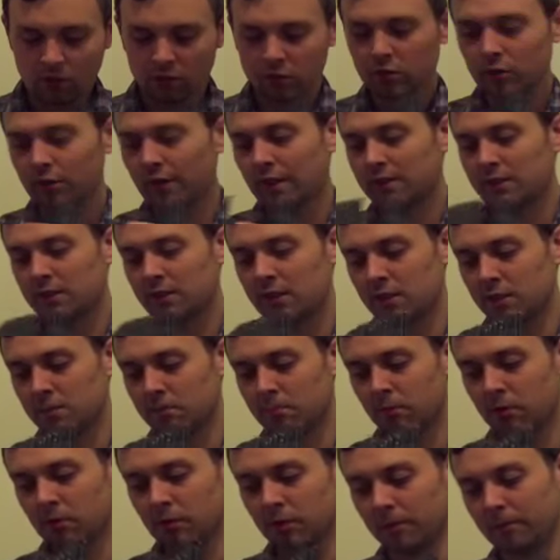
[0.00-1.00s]
So that's
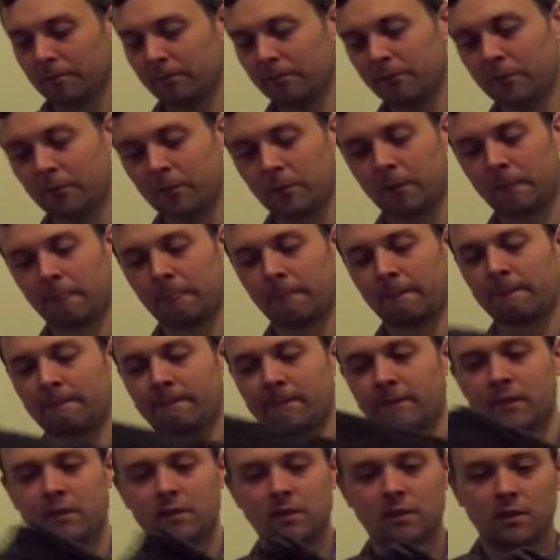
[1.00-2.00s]
this book.
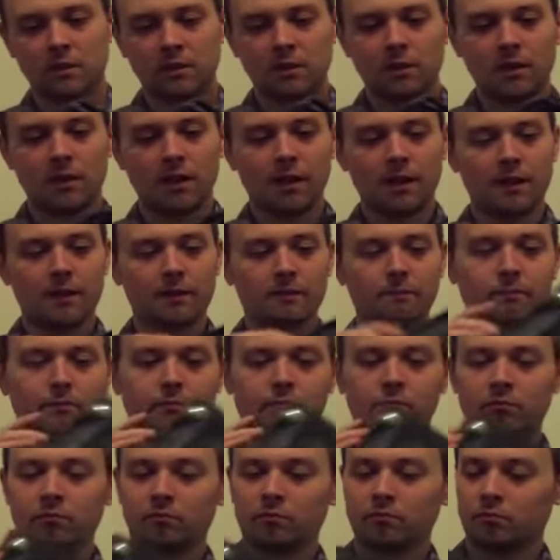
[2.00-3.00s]

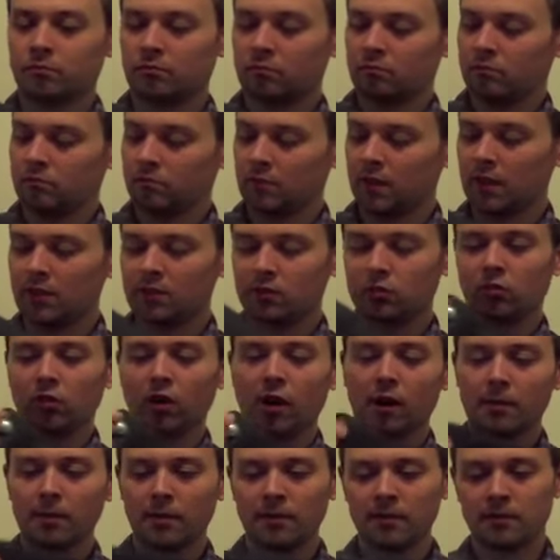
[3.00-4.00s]
Has
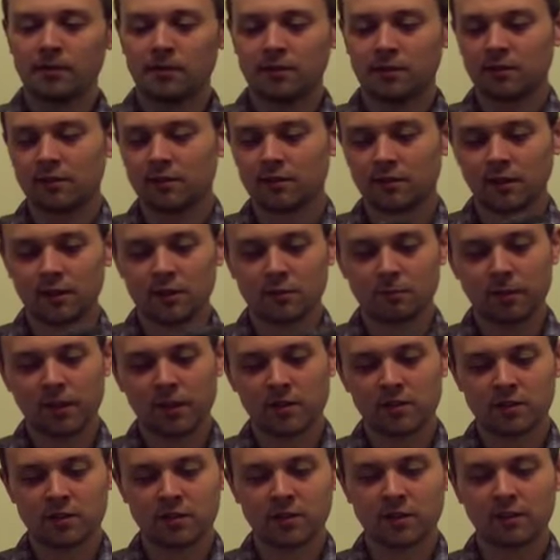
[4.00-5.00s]
grommets. Each
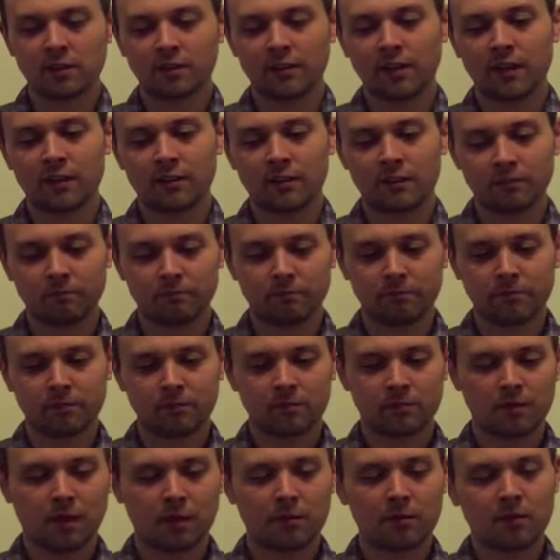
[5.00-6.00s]
page is held together.
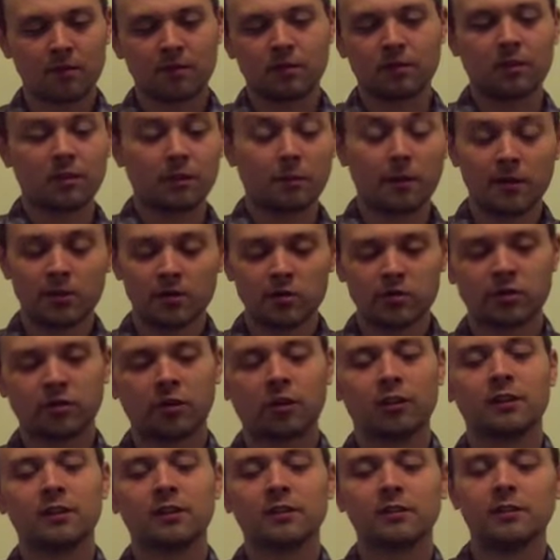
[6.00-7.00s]
I mean, the pages
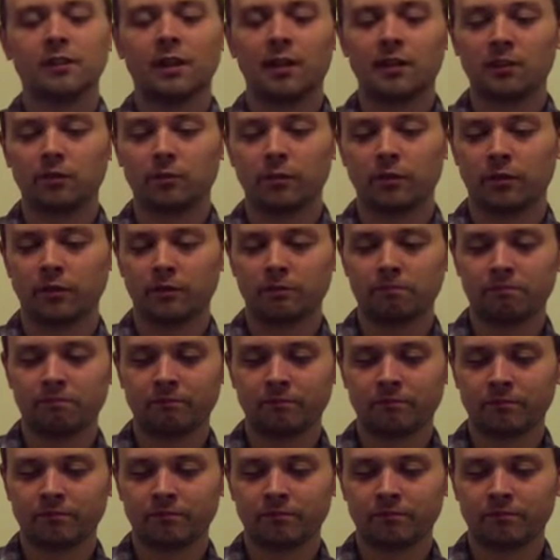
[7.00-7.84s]
are all held together with a